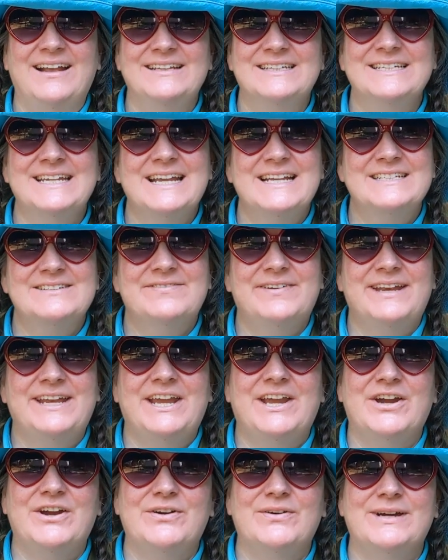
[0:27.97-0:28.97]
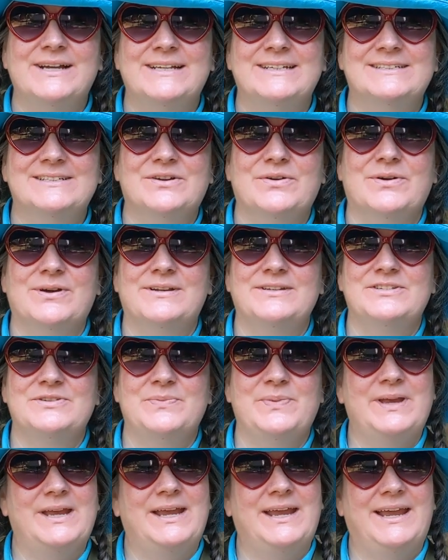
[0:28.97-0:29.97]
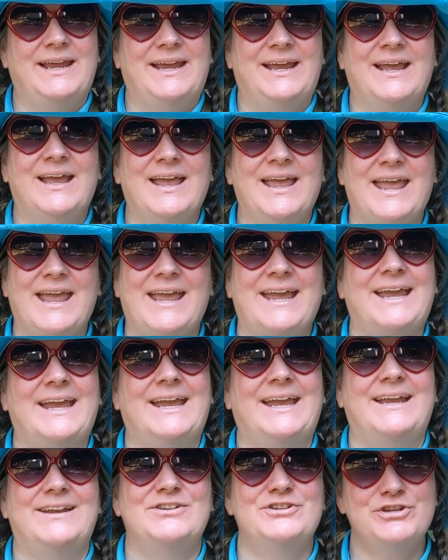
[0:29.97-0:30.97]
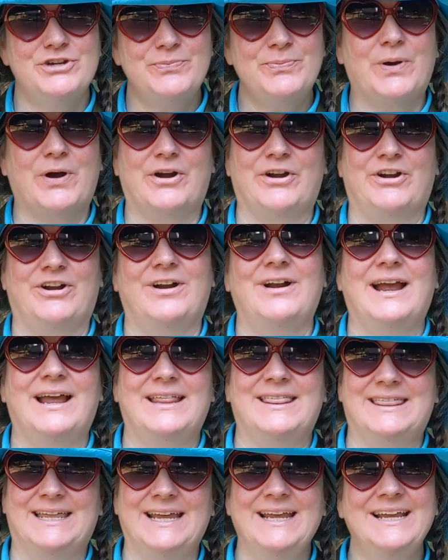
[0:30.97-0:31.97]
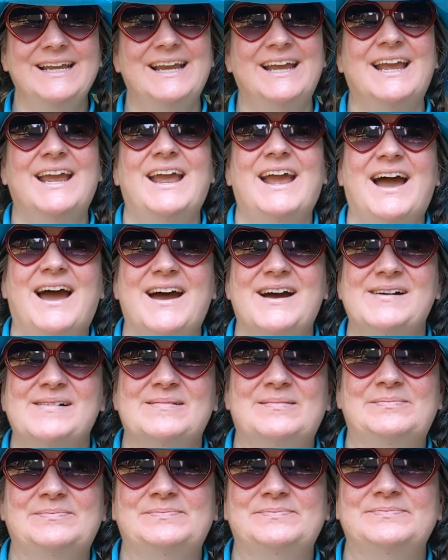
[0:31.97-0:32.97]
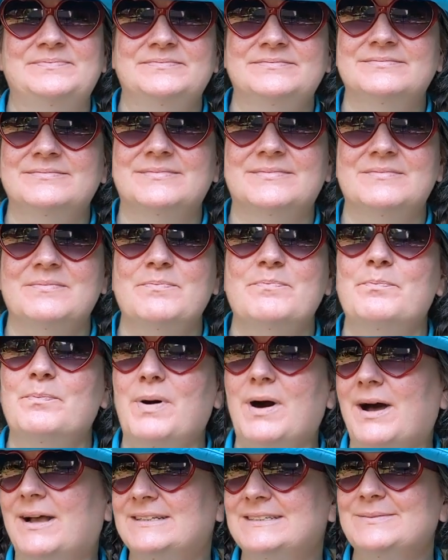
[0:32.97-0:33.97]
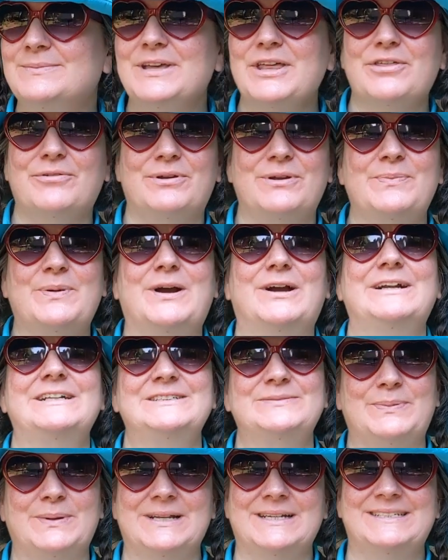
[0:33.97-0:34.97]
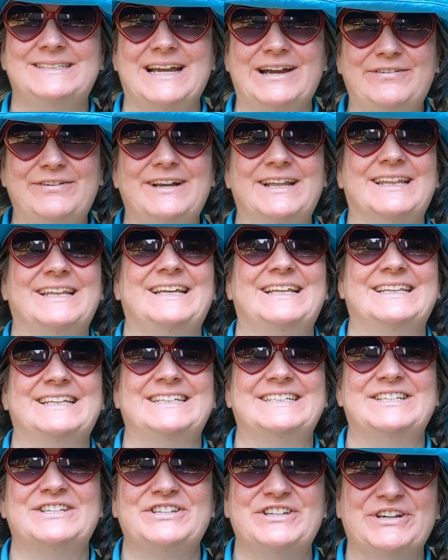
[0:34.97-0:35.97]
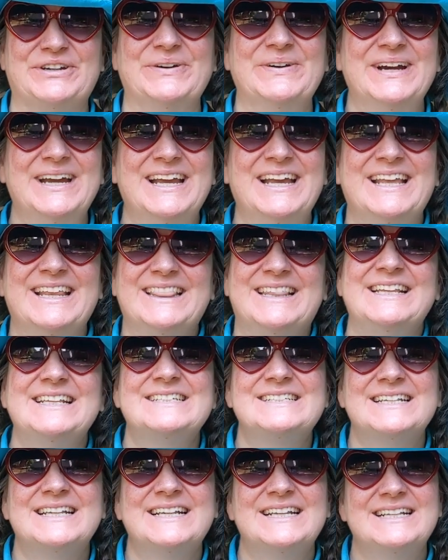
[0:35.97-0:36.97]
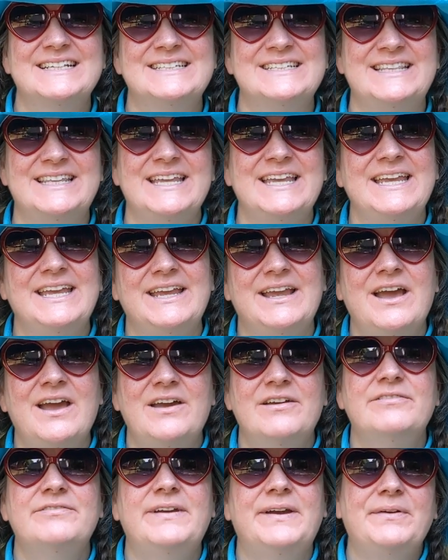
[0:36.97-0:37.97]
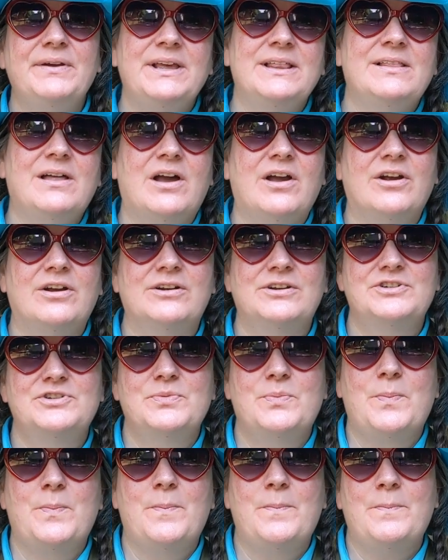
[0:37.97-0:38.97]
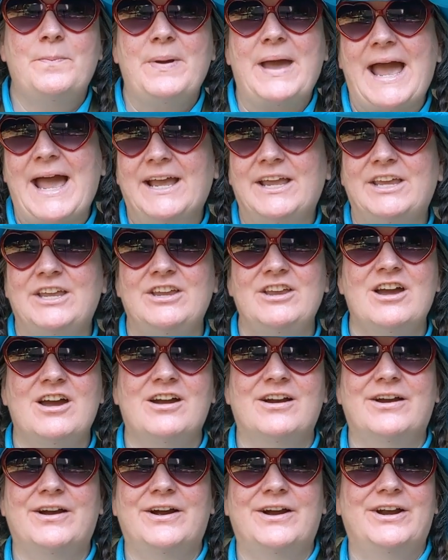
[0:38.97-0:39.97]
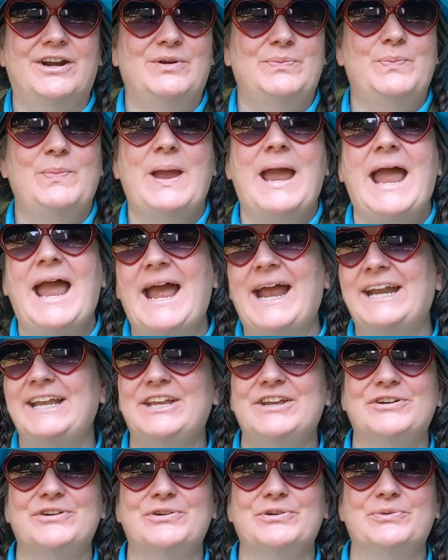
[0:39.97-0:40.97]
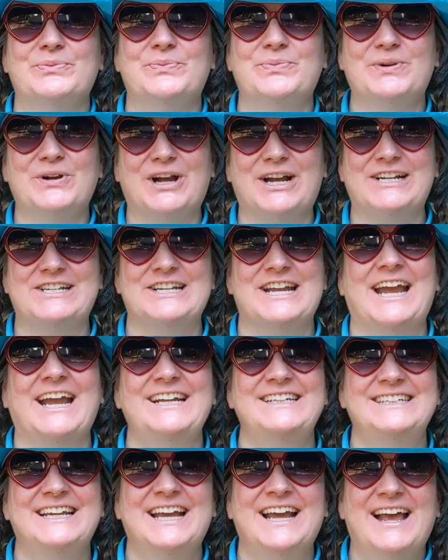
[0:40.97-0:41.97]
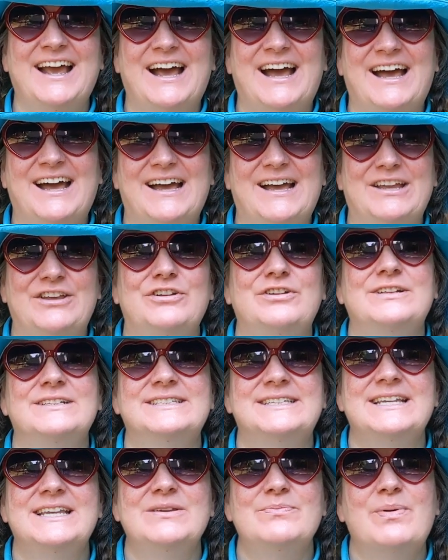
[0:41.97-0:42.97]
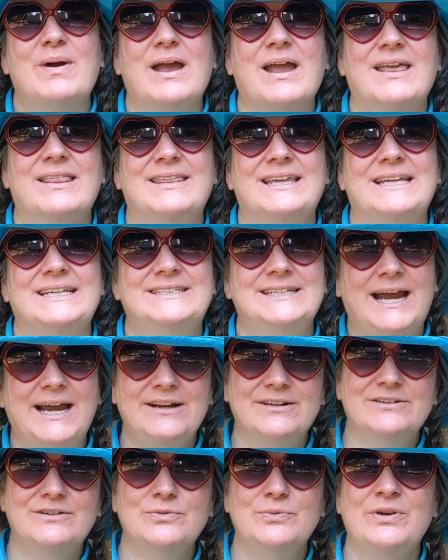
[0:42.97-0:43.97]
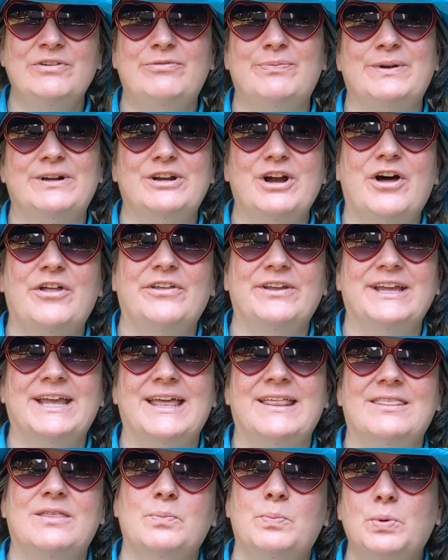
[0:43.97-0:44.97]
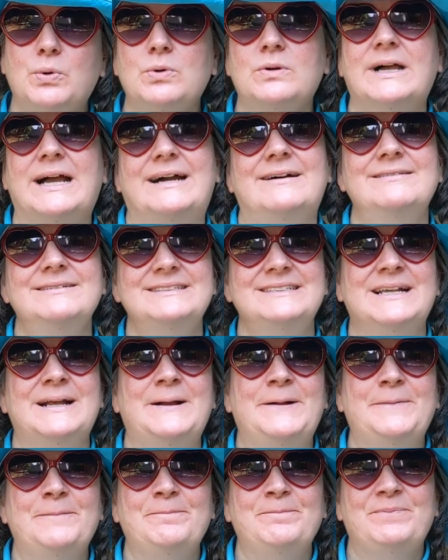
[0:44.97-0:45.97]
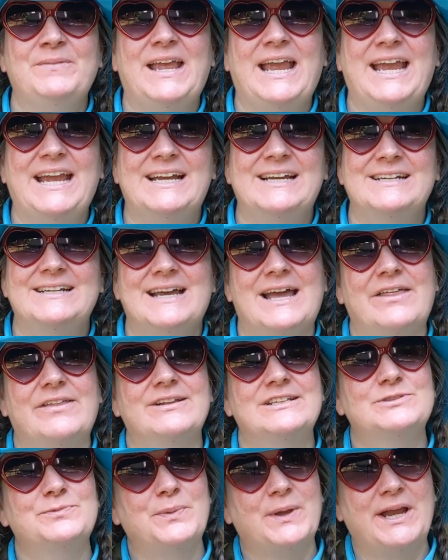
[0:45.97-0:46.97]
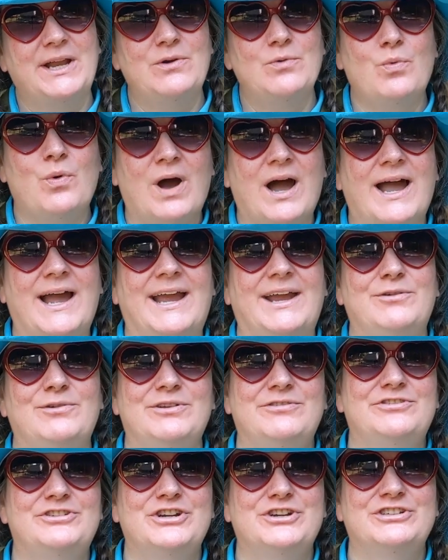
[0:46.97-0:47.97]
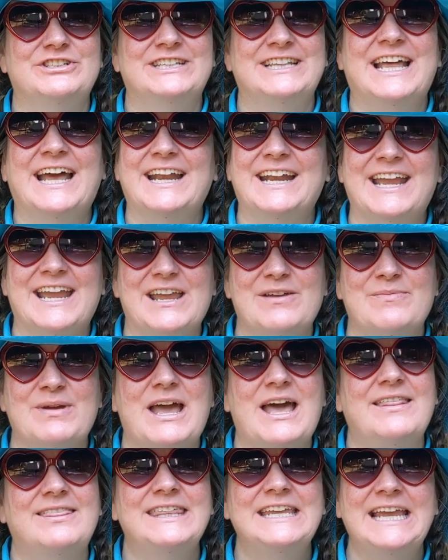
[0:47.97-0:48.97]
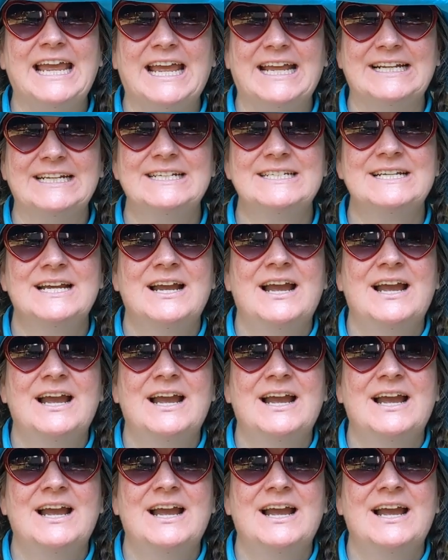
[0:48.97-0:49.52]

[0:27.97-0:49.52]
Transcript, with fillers: Today's video is going to be a two-parter, I think. Um, possibly three parts, but definitely at least two. This is the very large backyard patio project. Uh, you can see by the title, we've been calling it the pool house, and I'll explain why we've chosen that name at the end.